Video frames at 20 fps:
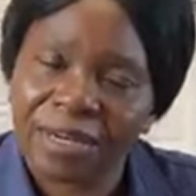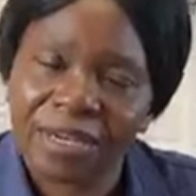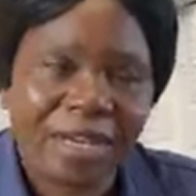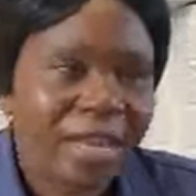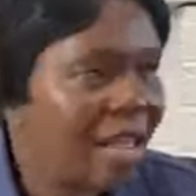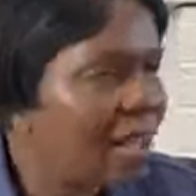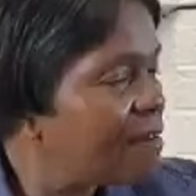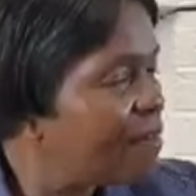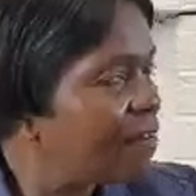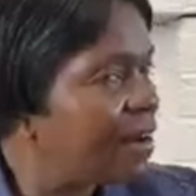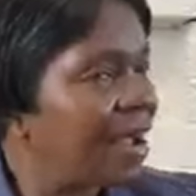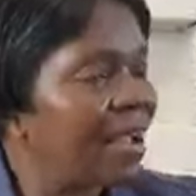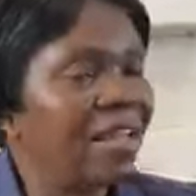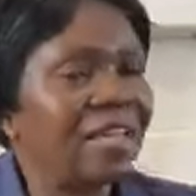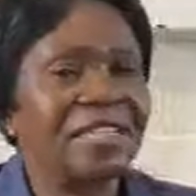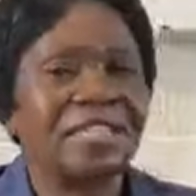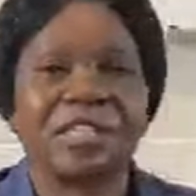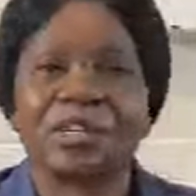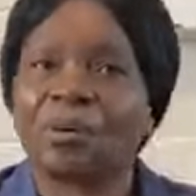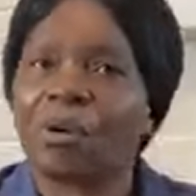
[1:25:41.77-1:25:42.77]
Never
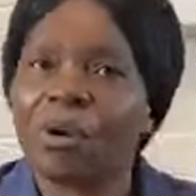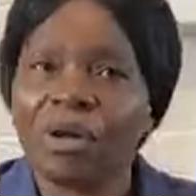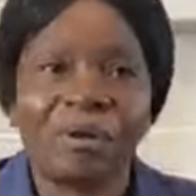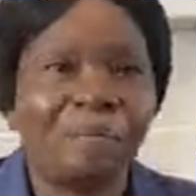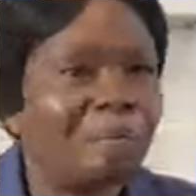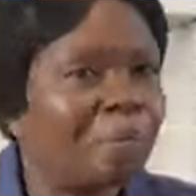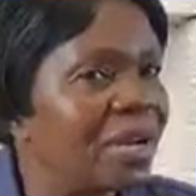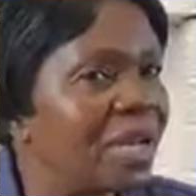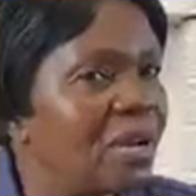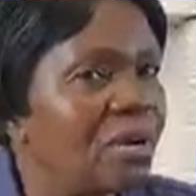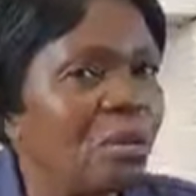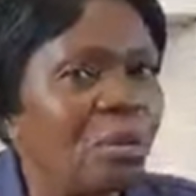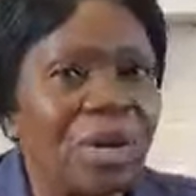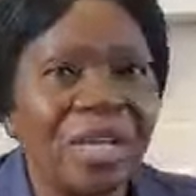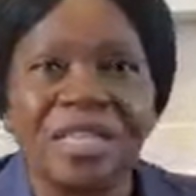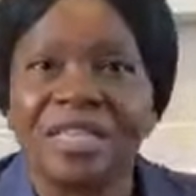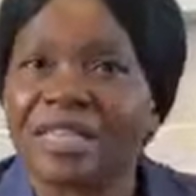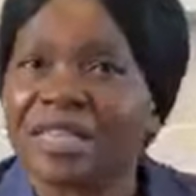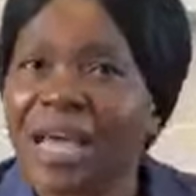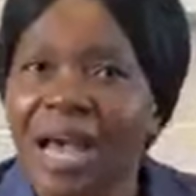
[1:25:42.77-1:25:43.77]
has God been
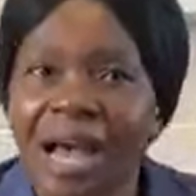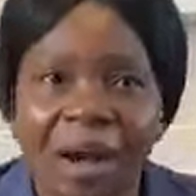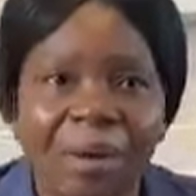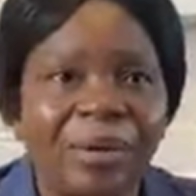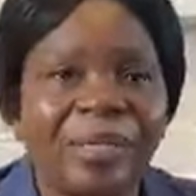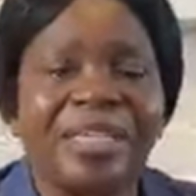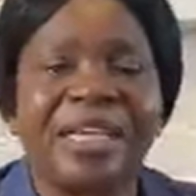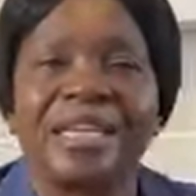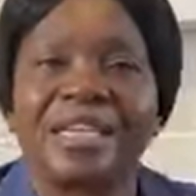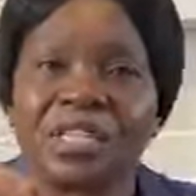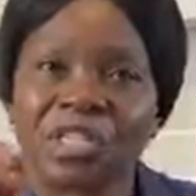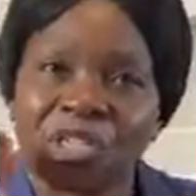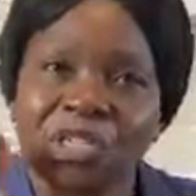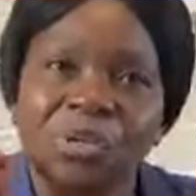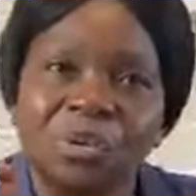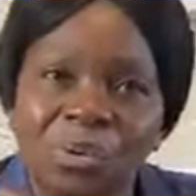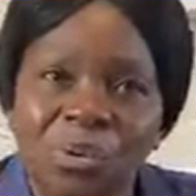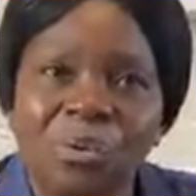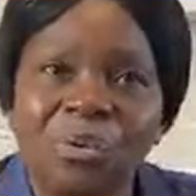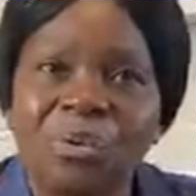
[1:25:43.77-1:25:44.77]
without
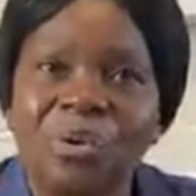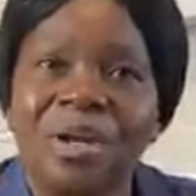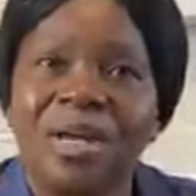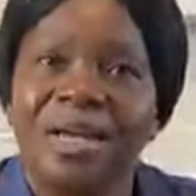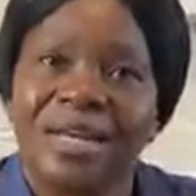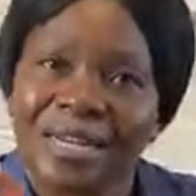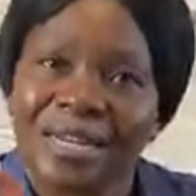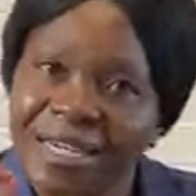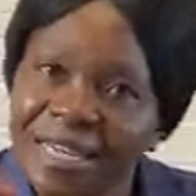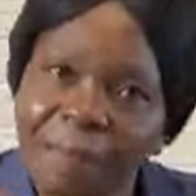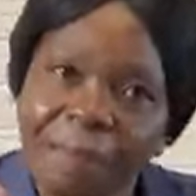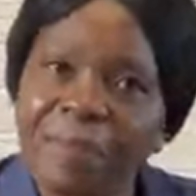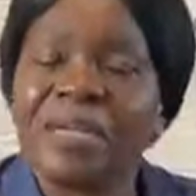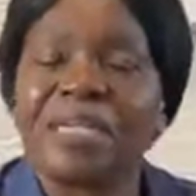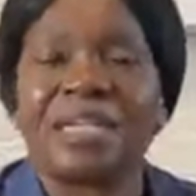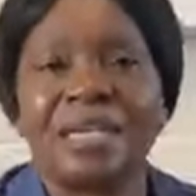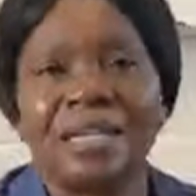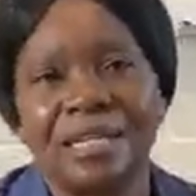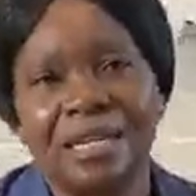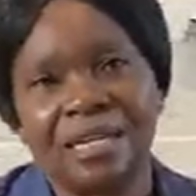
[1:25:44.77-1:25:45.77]
true
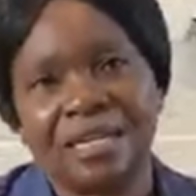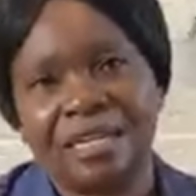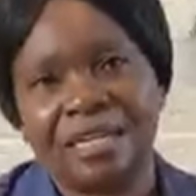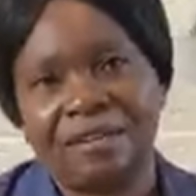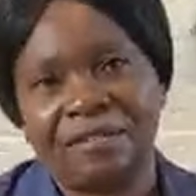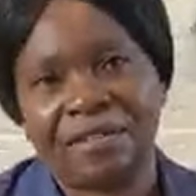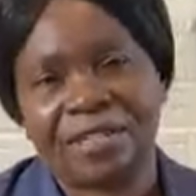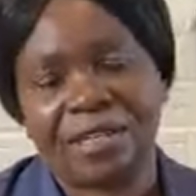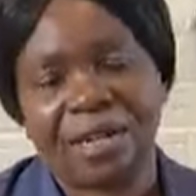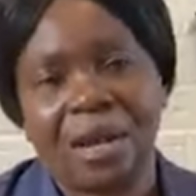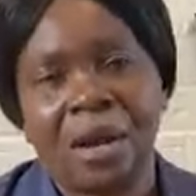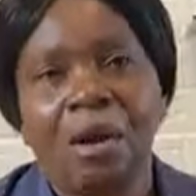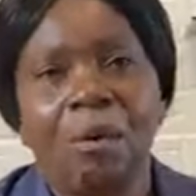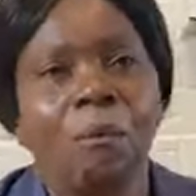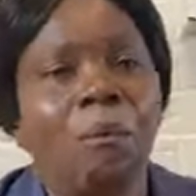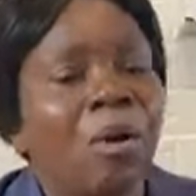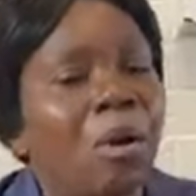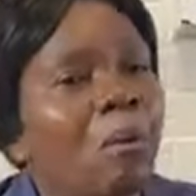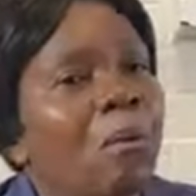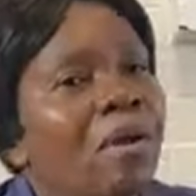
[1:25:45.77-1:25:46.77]
representatives.
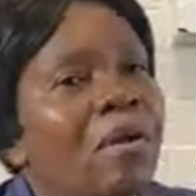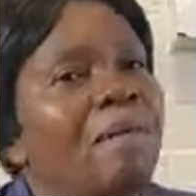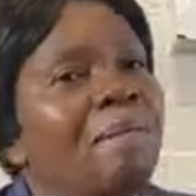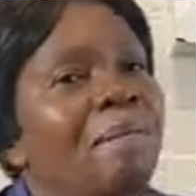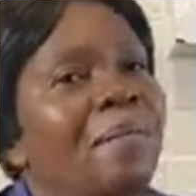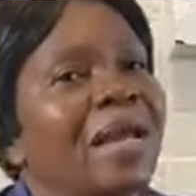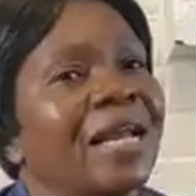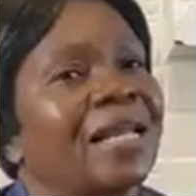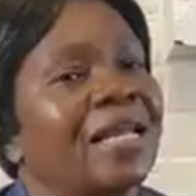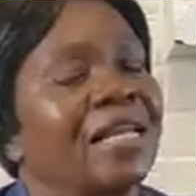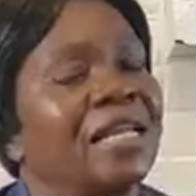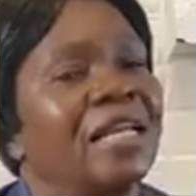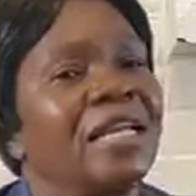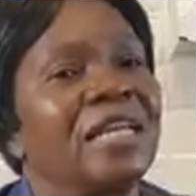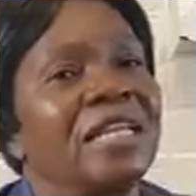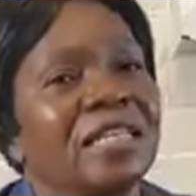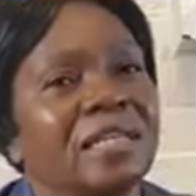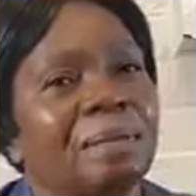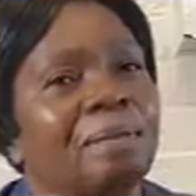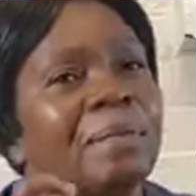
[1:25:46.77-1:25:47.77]
We will make
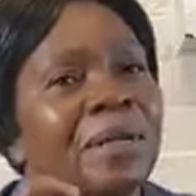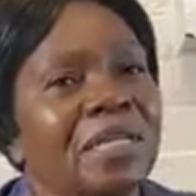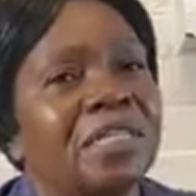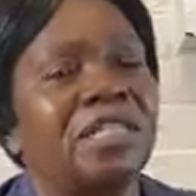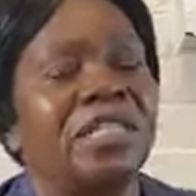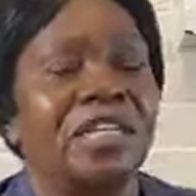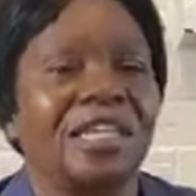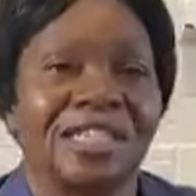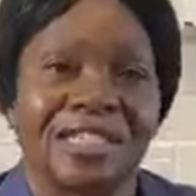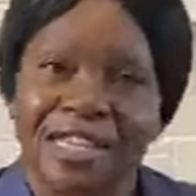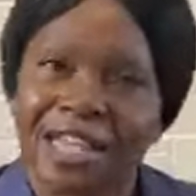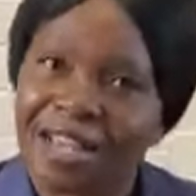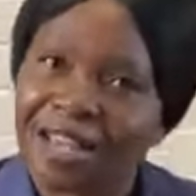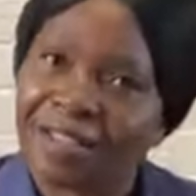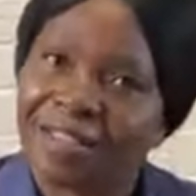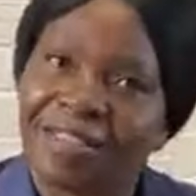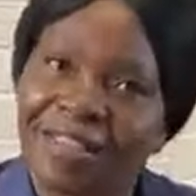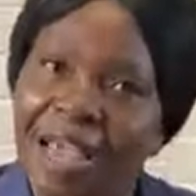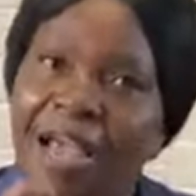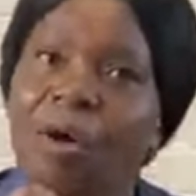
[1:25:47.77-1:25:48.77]
his business
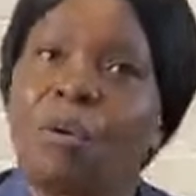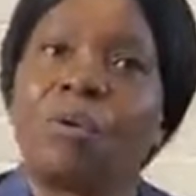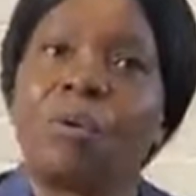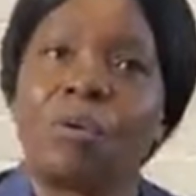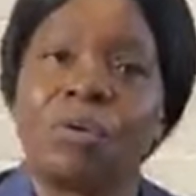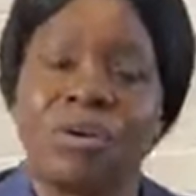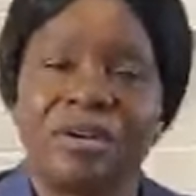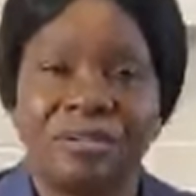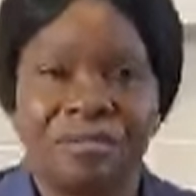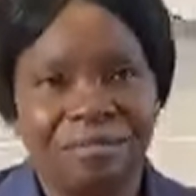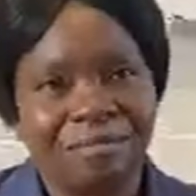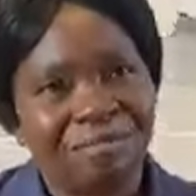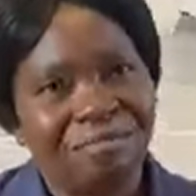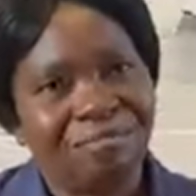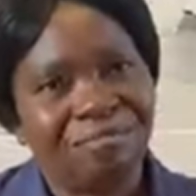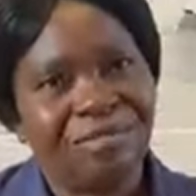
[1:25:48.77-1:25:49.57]
their own.